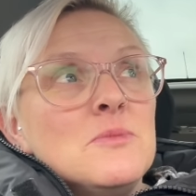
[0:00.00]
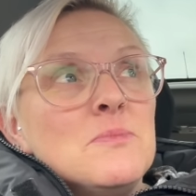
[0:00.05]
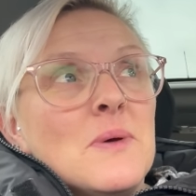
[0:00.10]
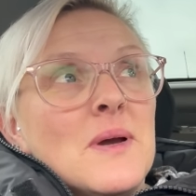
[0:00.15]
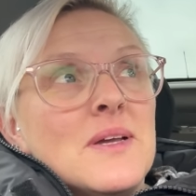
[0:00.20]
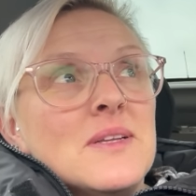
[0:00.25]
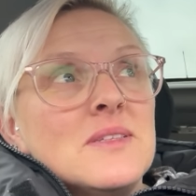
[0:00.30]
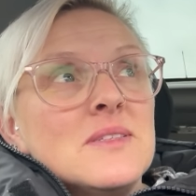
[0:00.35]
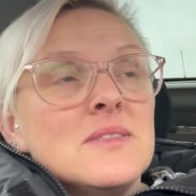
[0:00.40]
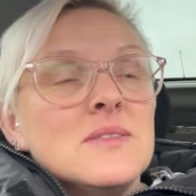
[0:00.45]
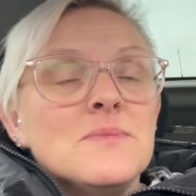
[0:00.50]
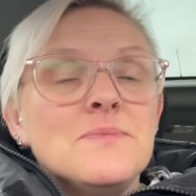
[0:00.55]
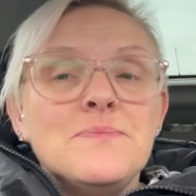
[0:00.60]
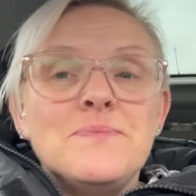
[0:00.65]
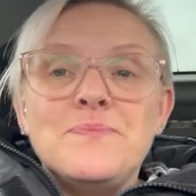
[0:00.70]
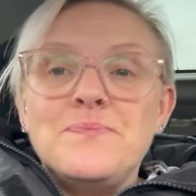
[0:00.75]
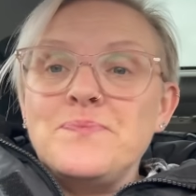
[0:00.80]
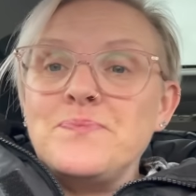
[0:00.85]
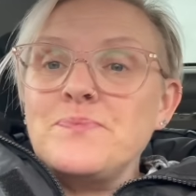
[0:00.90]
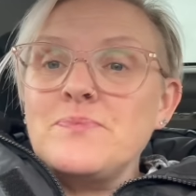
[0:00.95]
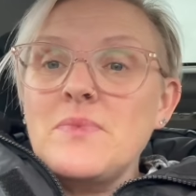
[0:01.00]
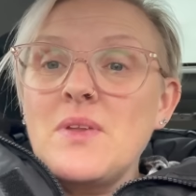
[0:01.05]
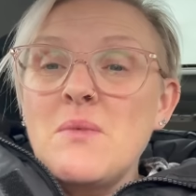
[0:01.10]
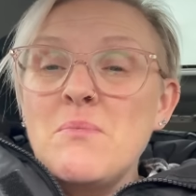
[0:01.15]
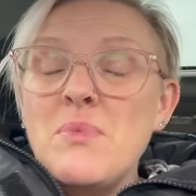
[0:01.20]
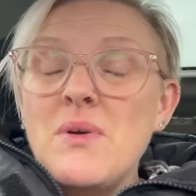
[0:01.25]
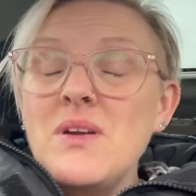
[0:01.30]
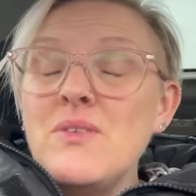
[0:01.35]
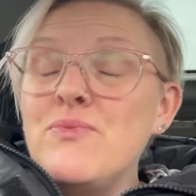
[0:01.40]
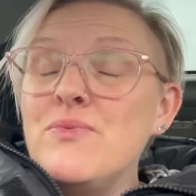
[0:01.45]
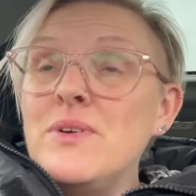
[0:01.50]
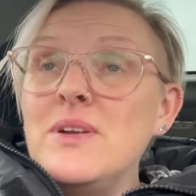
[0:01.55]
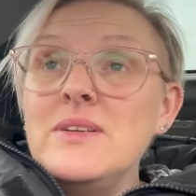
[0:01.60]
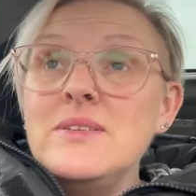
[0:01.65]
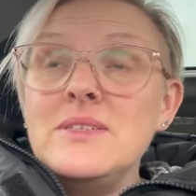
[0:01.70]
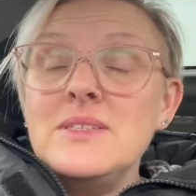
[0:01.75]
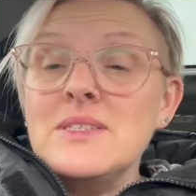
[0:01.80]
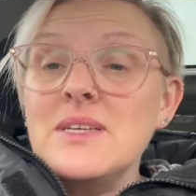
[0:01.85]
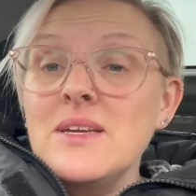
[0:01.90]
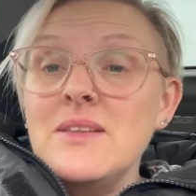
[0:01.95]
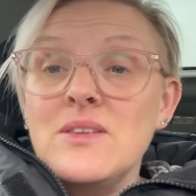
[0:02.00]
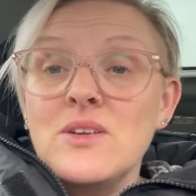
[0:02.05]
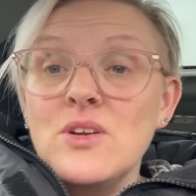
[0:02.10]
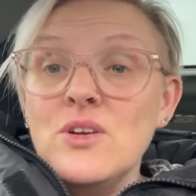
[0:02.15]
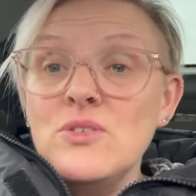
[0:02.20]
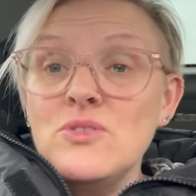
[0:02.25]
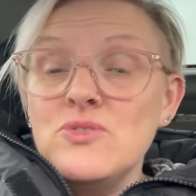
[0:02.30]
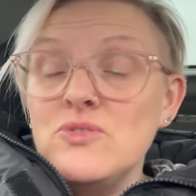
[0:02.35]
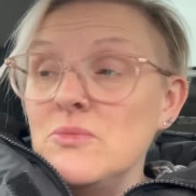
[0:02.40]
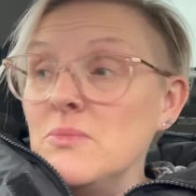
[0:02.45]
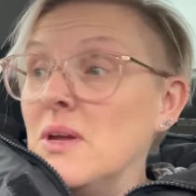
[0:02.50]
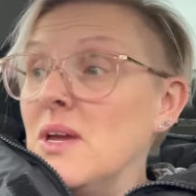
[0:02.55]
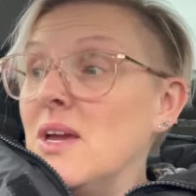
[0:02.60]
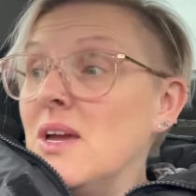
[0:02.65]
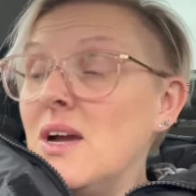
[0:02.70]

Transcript: beds, but I really need to get in the girls' room.